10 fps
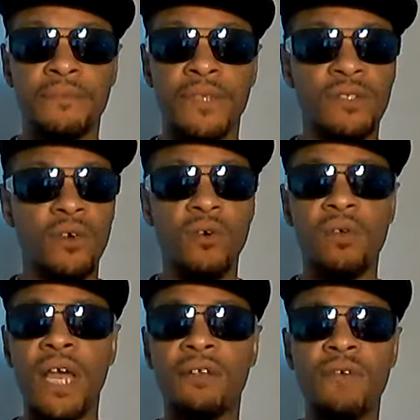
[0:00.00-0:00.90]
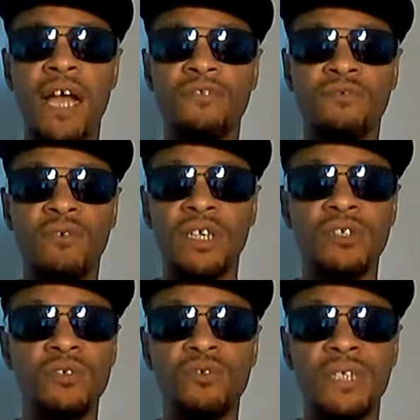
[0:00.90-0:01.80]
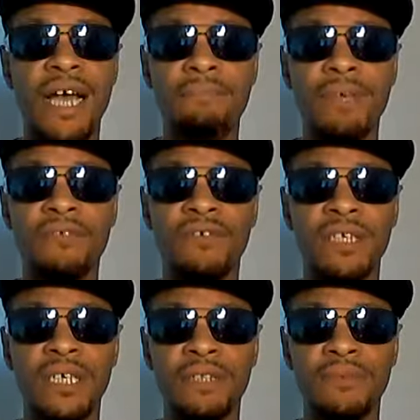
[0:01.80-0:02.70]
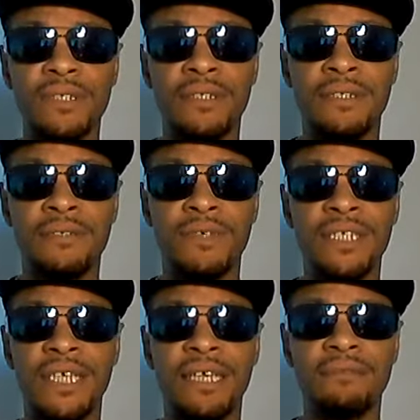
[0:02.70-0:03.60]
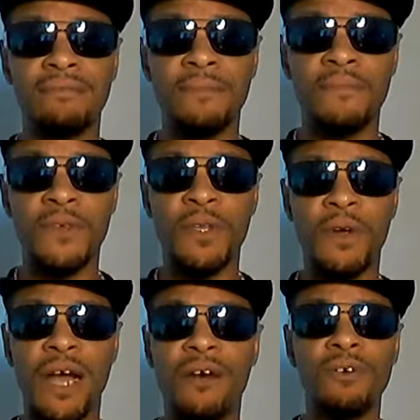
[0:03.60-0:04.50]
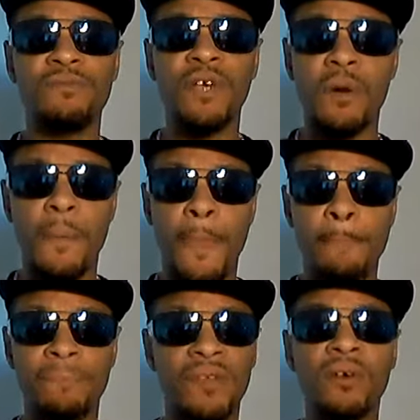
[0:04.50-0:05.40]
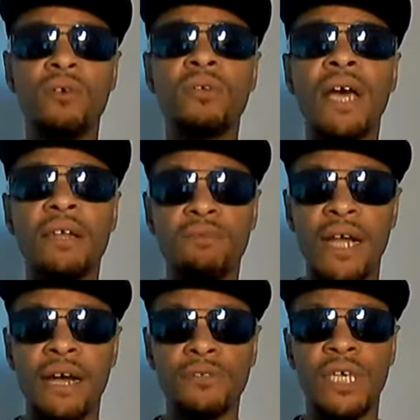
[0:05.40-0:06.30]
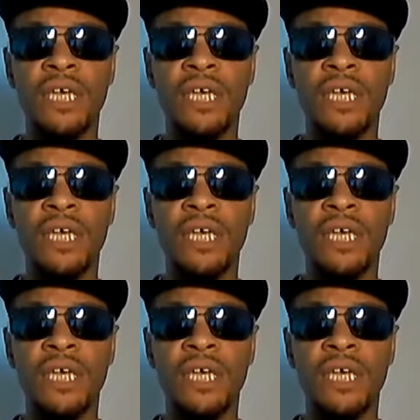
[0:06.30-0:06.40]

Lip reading: It's a whole lot of rounds for one dude, not many for the other. What is that? You know, I don't even know. It's a whole lot of rounds.